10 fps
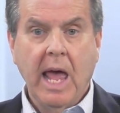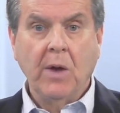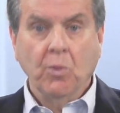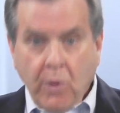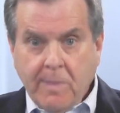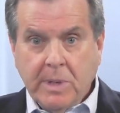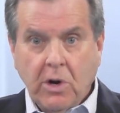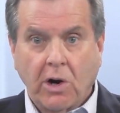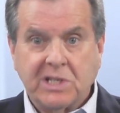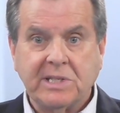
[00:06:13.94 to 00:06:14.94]
And
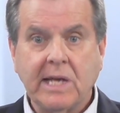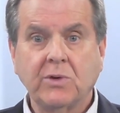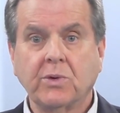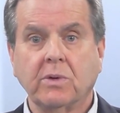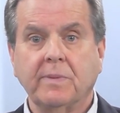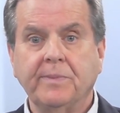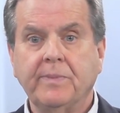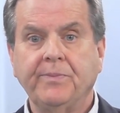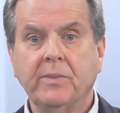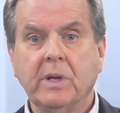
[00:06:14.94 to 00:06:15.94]
women are central
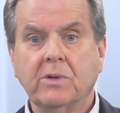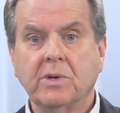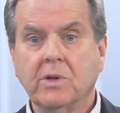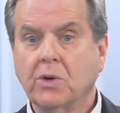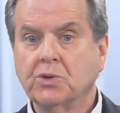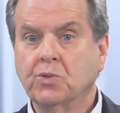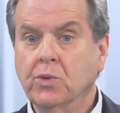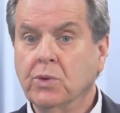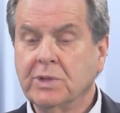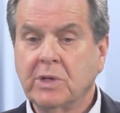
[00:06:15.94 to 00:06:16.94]
to those
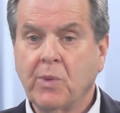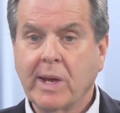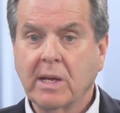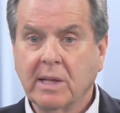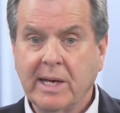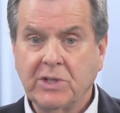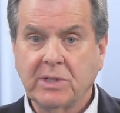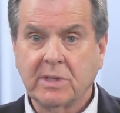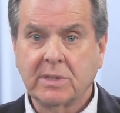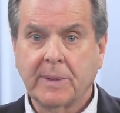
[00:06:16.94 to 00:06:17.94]
rules and
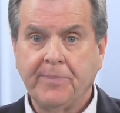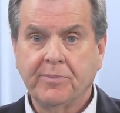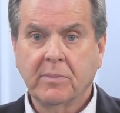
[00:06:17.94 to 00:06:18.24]
regulations.